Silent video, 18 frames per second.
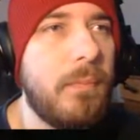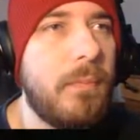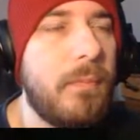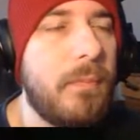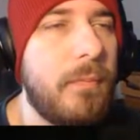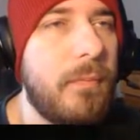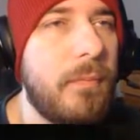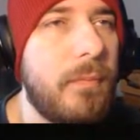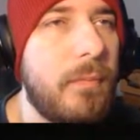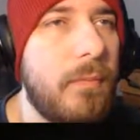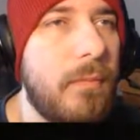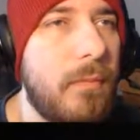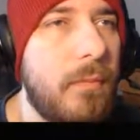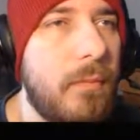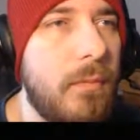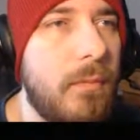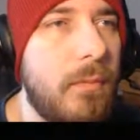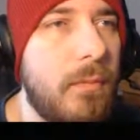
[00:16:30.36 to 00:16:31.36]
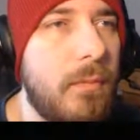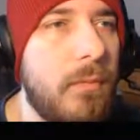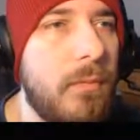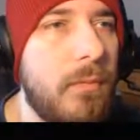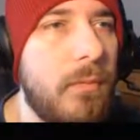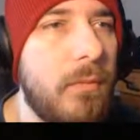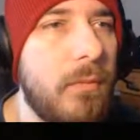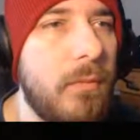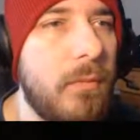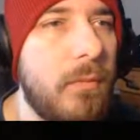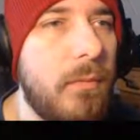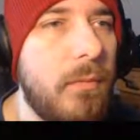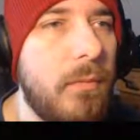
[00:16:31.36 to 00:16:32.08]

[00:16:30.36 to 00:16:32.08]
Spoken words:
(silence)